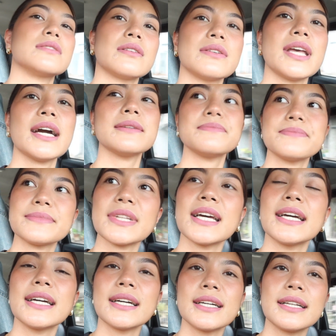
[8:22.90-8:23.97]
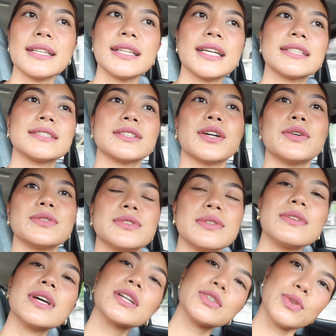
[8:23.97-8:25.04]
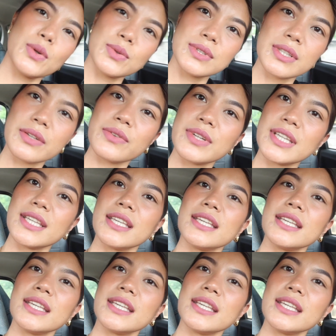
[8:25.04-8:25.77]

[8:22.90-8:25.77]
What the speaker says: Yeah, let's go to the grocery.